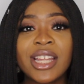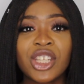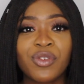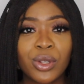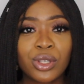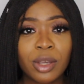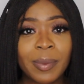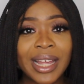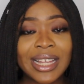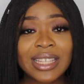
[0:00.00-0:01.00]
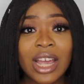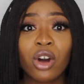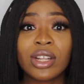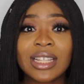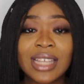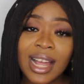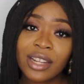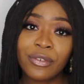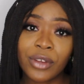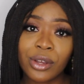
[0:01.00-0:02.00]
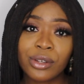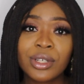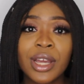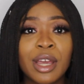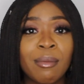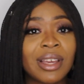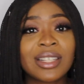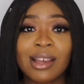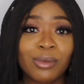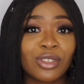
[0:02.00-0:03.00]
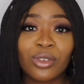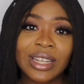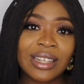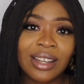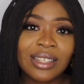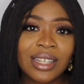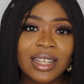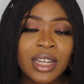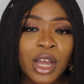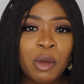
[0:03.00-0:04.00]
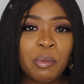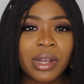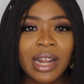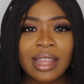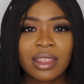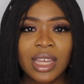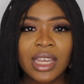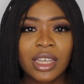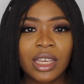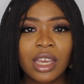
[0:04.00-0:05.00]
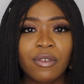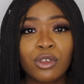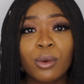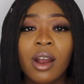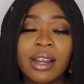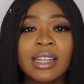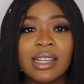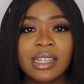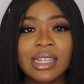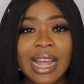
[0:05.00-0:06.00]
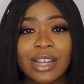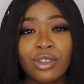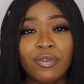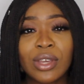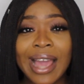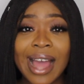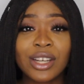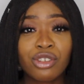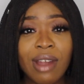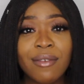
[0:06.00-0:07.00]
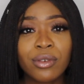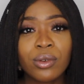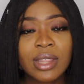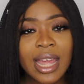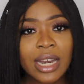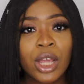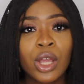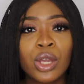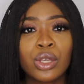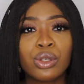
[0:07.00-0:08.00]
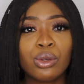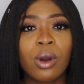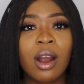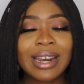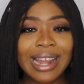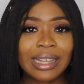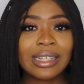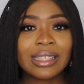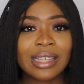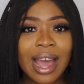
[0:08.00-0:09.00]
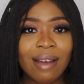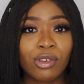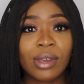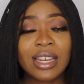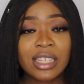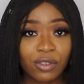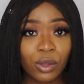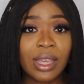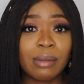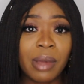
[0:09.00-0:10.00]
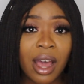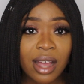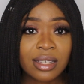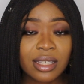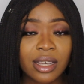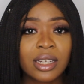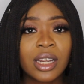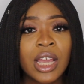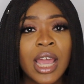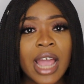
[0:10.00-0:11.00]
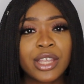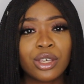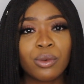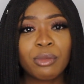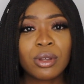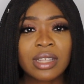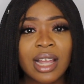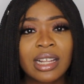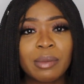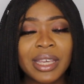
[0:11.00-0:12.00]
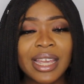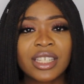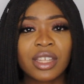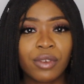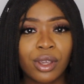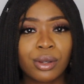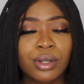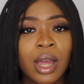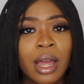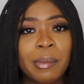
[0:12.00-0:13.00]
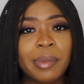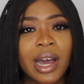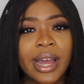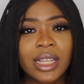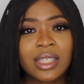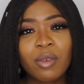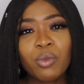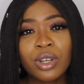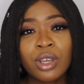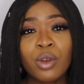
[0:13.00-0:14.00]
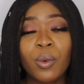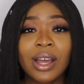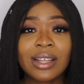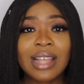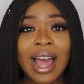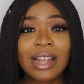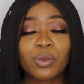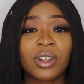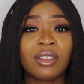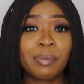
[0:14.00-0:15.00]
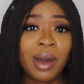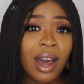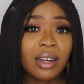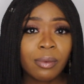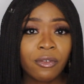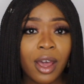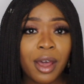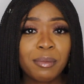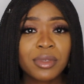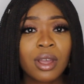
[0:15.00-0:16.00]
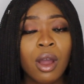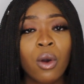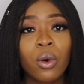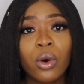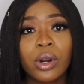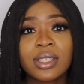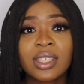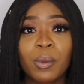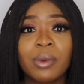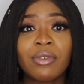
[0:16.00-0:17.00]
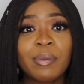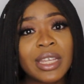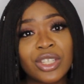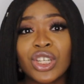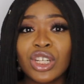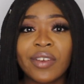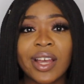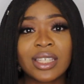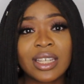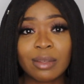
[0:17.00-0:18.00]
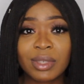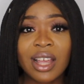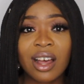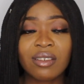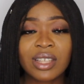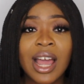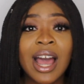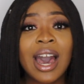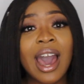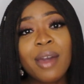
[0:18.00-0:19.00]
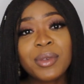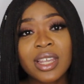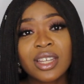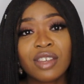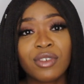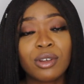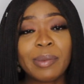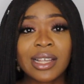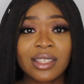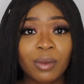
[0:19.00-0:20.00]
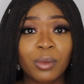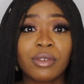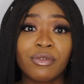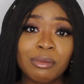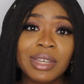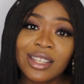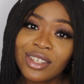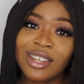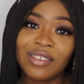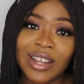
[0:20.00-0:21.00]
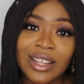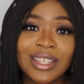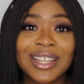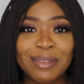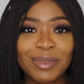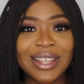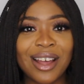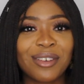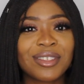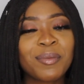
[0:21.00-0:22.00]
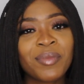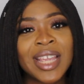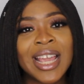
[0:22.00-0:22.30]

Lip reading: interview took place on the telephone because I was not in London, but I think if you are in London and if you can travel, then you are likely to have your interview in person, and you will most likely be interviewed by someone who works at one of the partner firms or someone from Interuniversity themselves. I was interviewed by someone from Interuniversity themselves,